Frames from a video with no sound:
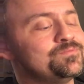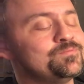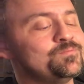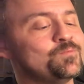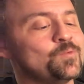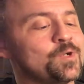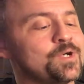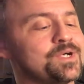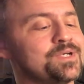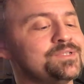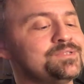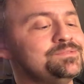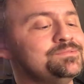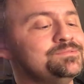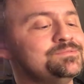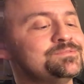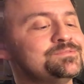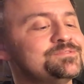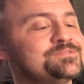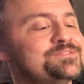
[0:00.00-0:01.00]
1,
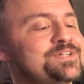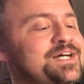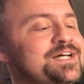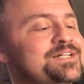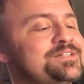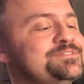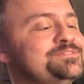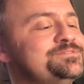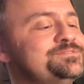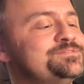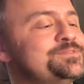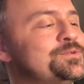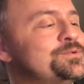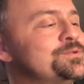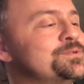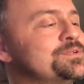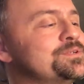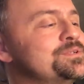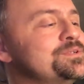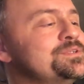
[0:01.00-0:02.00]
5,
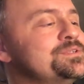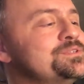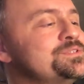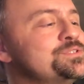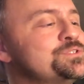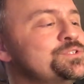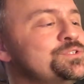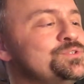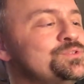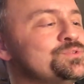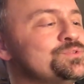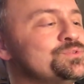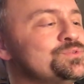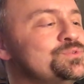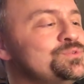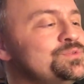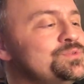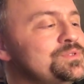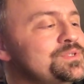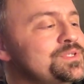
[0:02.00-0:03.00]
4,
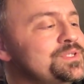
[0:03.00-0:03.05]
2,